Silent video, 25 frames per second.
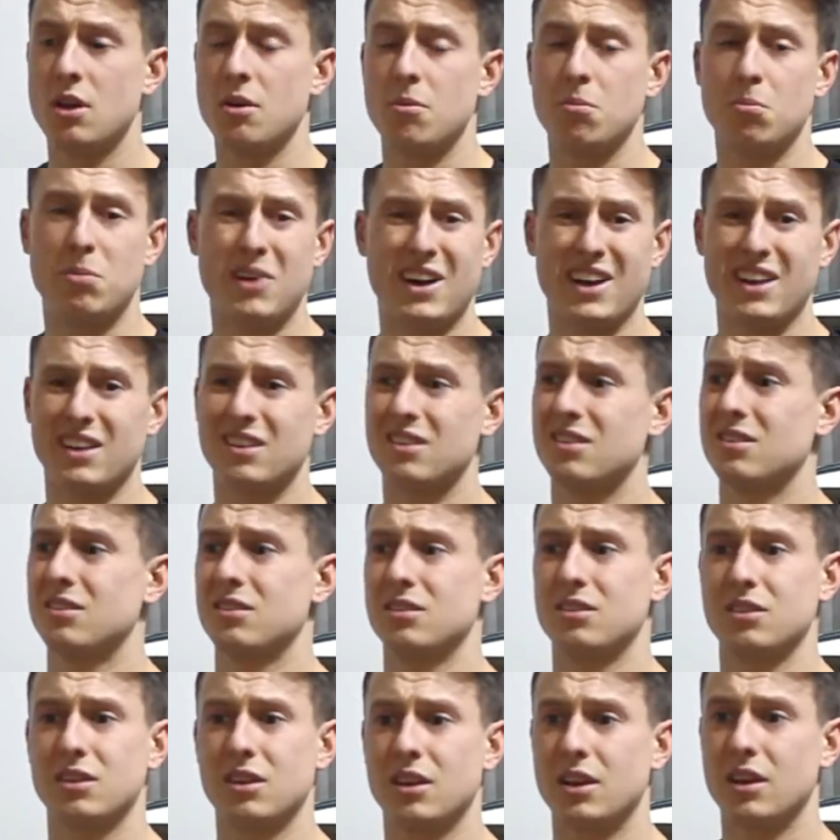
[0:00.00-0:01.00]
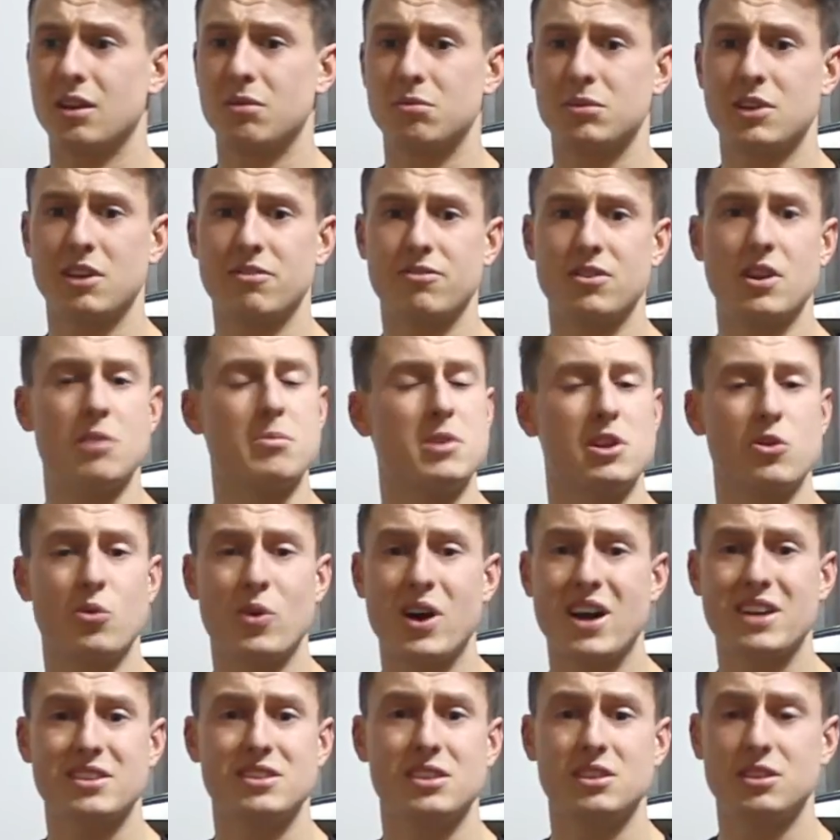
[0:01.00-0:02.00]
buying different amino
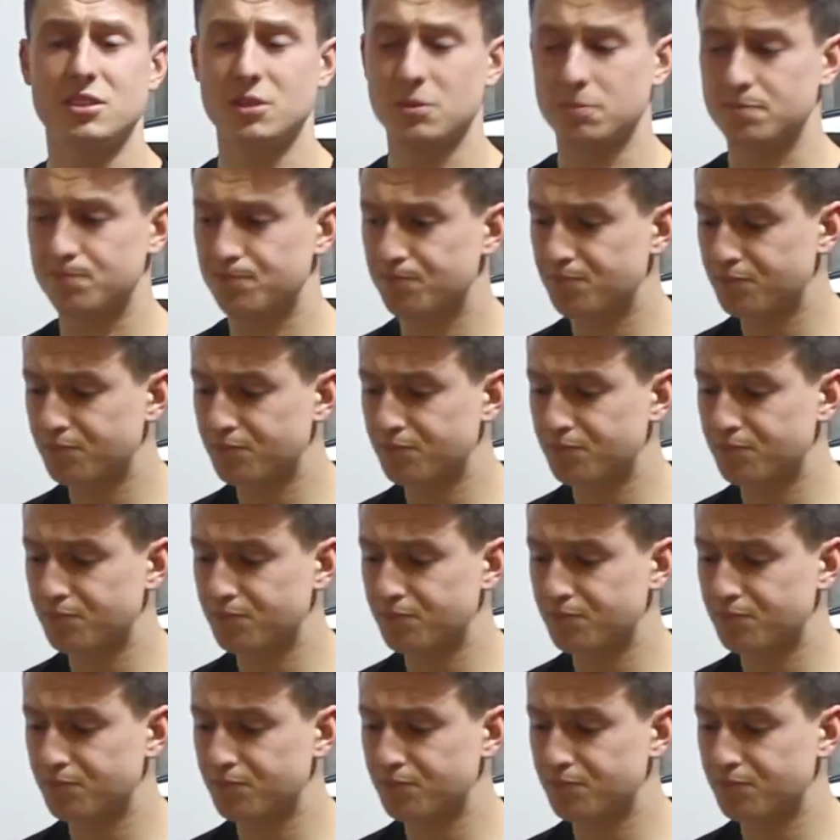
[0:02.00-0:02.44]
acids,